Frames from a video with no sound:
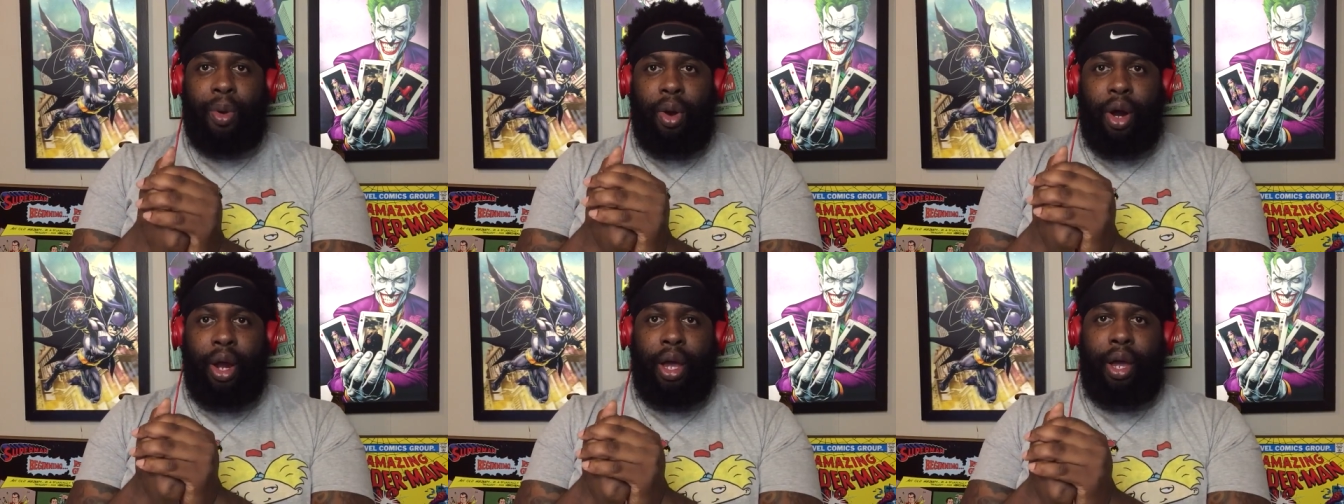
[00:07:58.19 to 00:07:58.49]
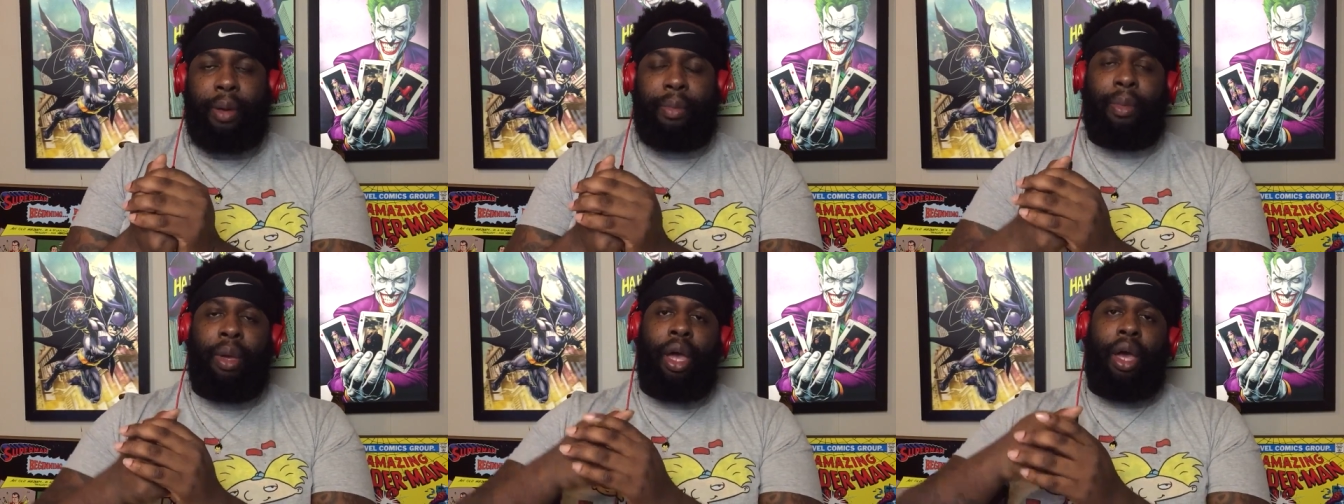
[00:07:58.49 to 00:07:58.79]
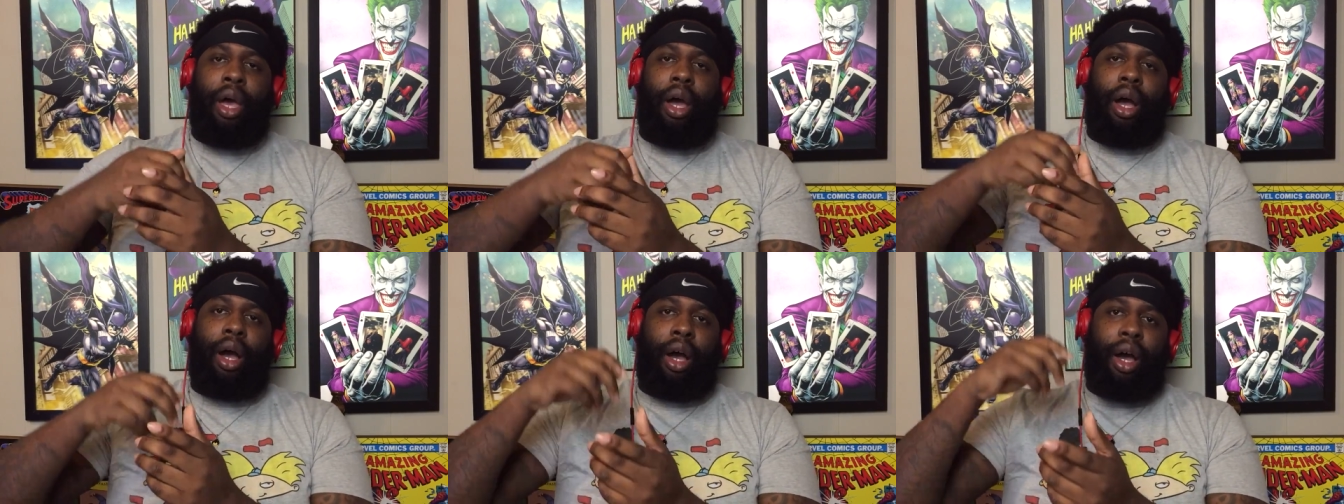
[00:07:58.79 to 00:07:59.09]
Prime.
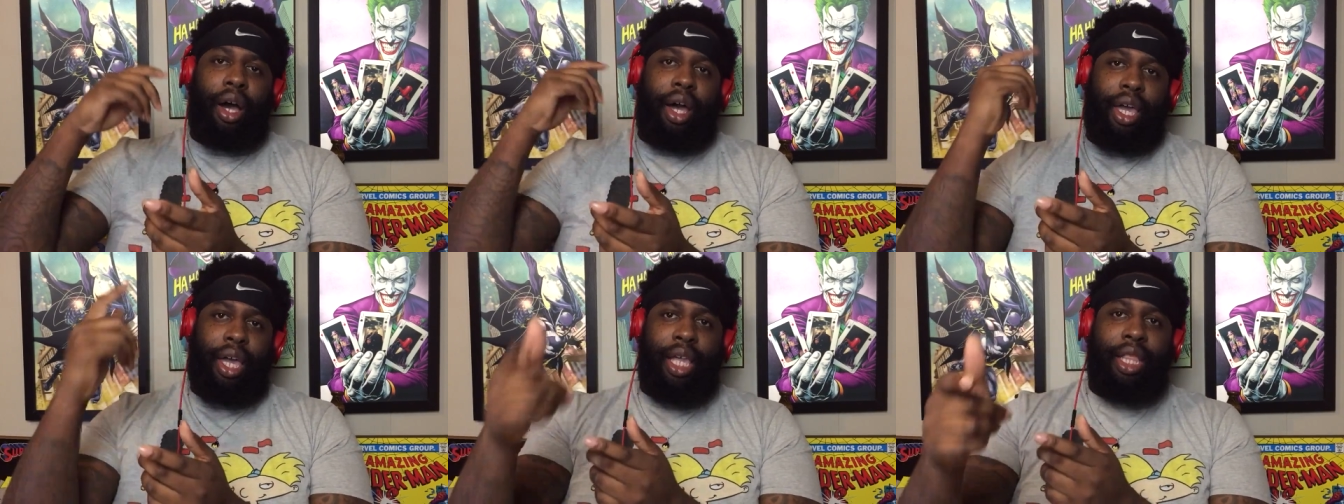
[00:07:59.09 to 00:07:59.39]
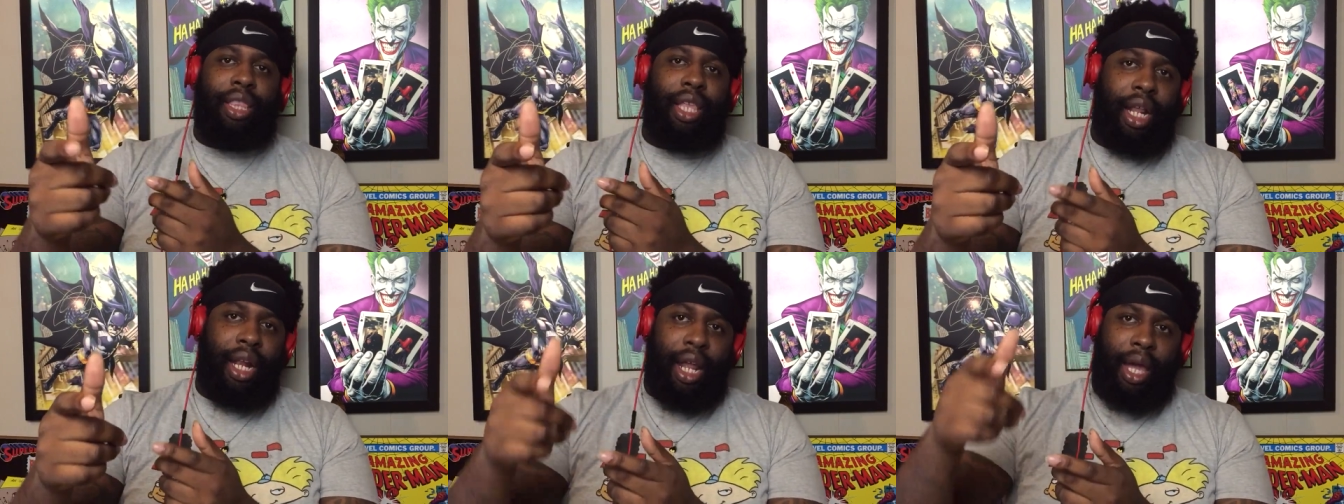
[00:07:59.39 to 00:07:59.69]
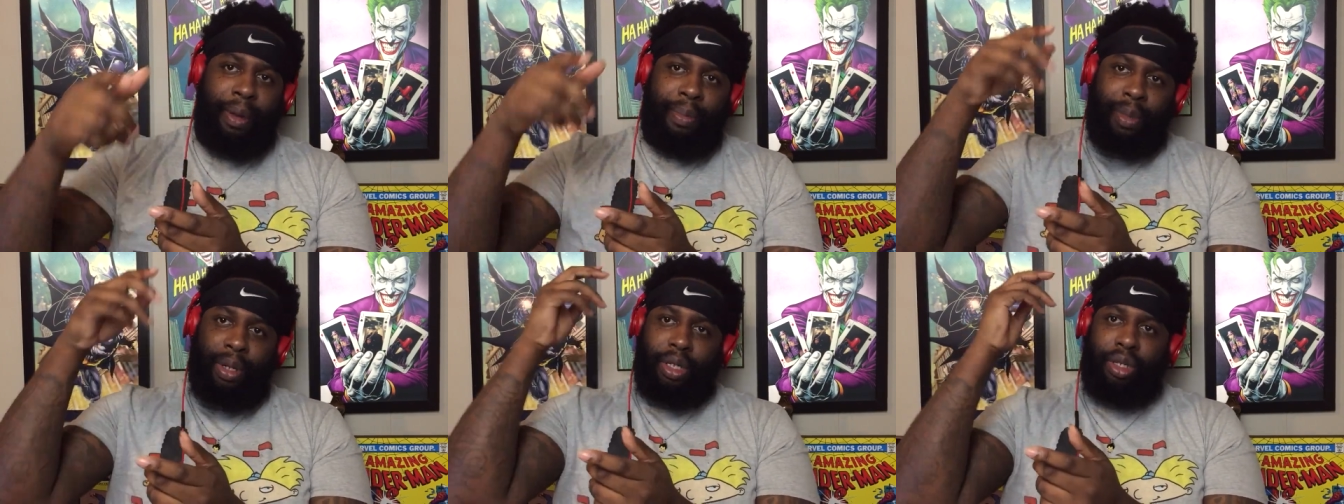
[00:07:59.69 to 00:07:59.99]
Hit that
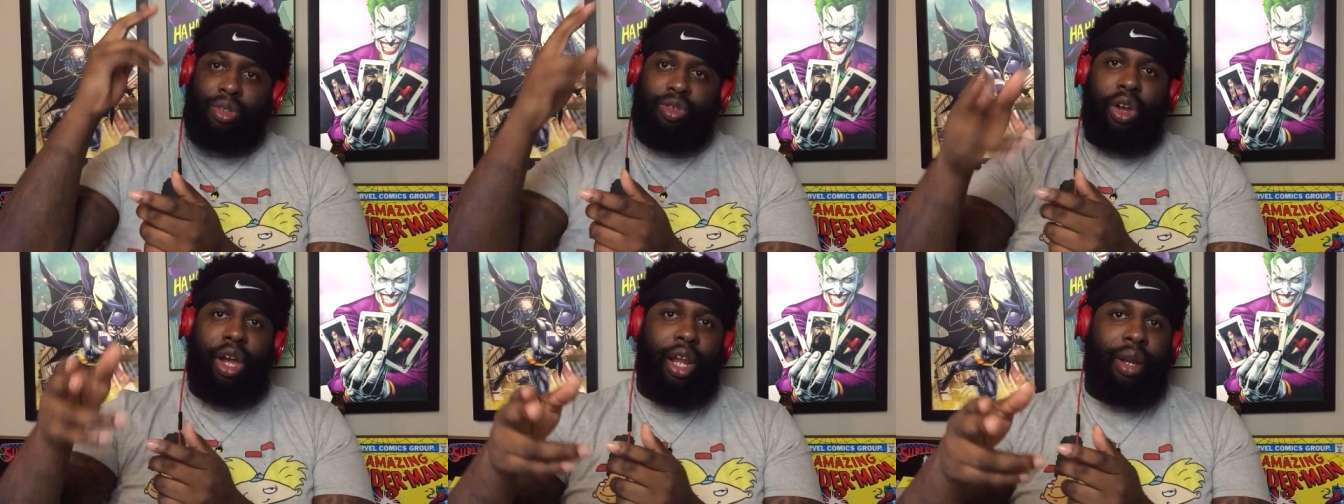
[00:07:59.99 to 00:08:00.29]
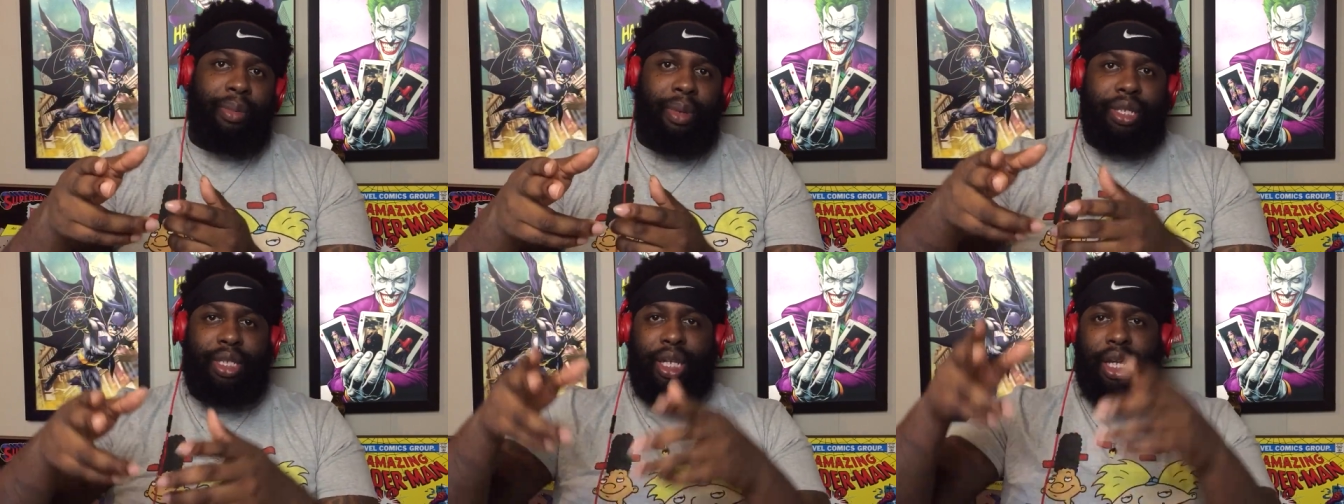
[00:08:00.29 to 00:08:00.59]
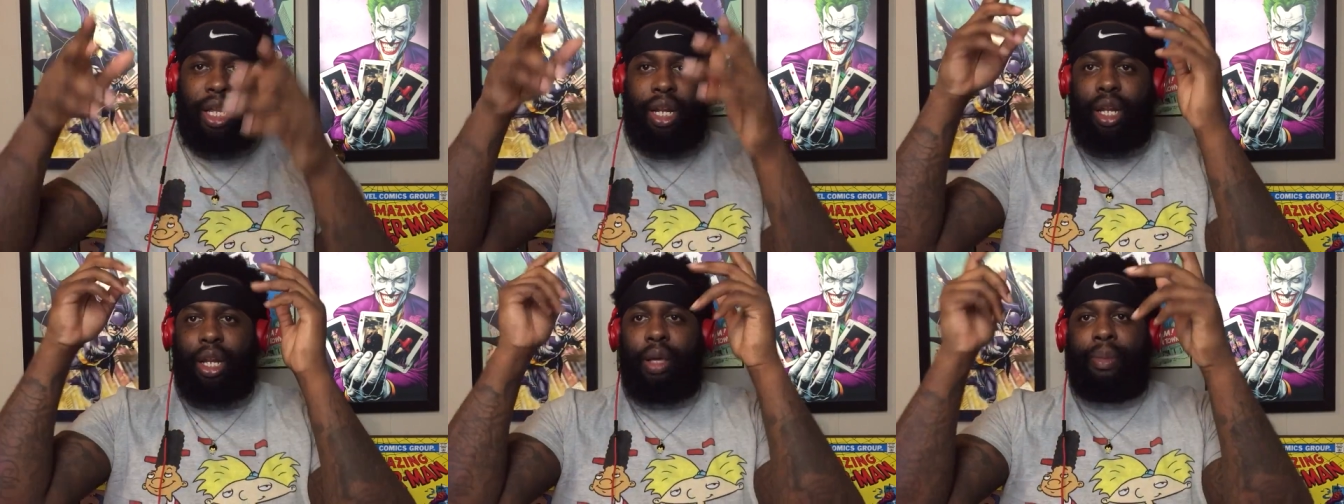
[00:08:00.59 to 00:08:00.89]
like button, subscribe to my channel.